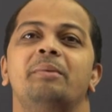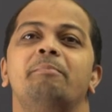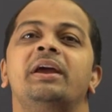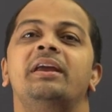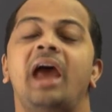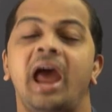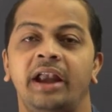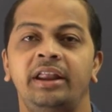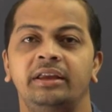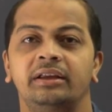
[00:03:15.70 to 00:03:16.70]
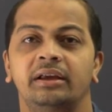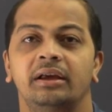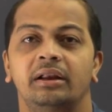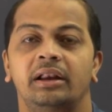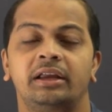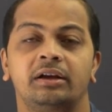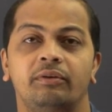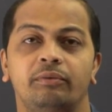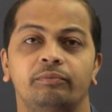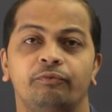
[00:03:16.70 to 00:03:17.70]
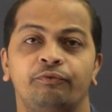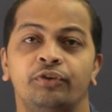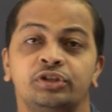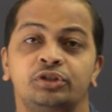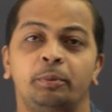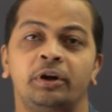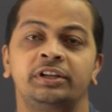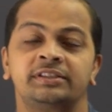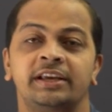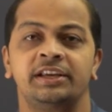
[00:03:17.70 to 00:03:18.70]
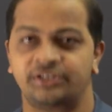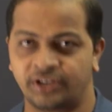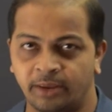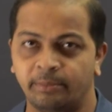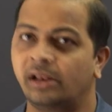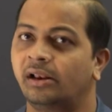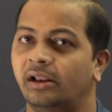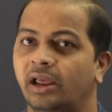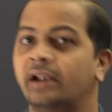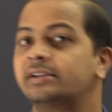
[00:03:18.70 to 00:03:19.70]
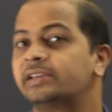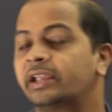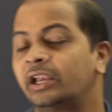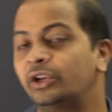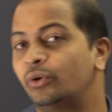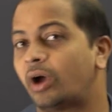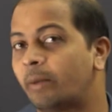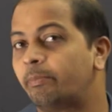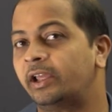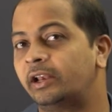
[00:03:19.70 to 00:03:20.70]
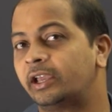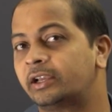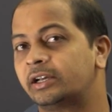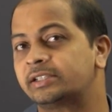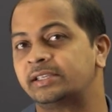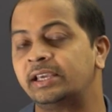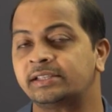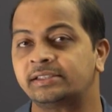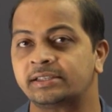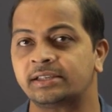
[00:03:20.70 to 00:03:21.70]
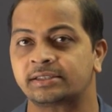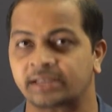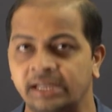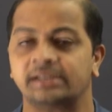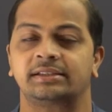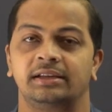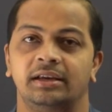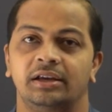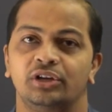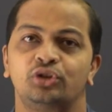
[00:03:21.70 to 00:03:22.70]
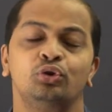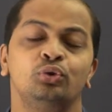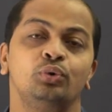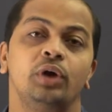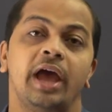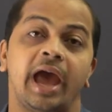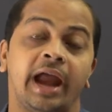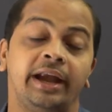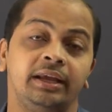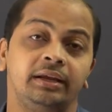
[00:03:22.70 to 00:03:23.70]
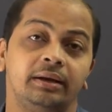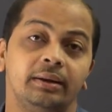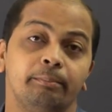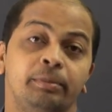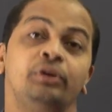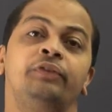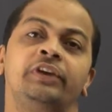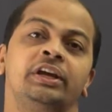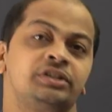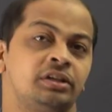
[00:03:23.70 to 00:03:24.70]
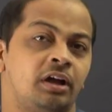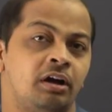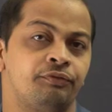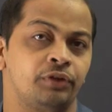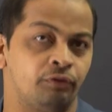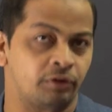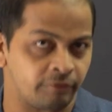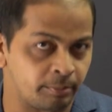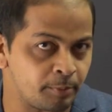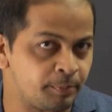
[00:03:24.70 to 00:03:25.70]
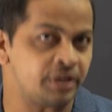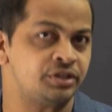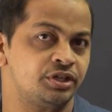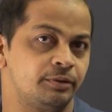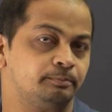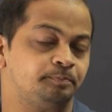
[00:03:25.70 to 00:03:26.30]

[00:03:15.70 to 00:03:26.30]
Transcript: By adding a first part is a HTML and second you apply a CSS skills to adding beautification of your web page.